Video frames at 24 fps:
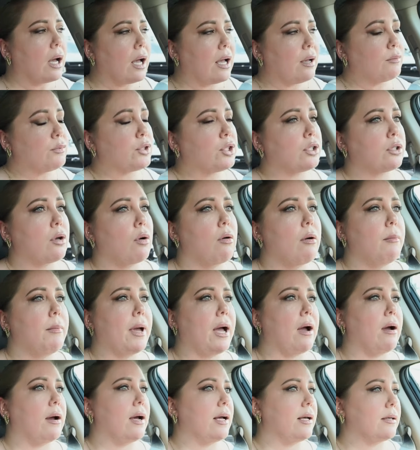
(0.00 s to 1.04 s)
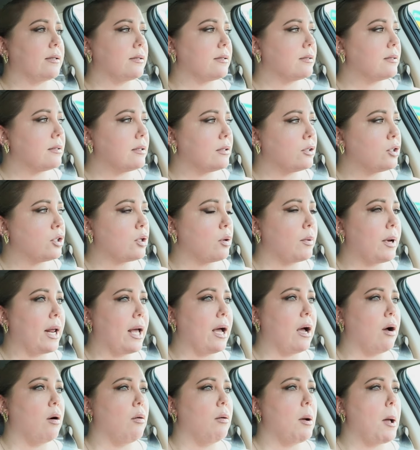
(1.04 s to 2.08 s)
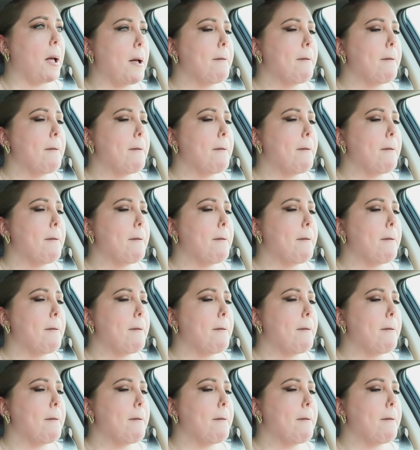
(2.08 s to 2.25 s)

I'm so embarrassed. So now,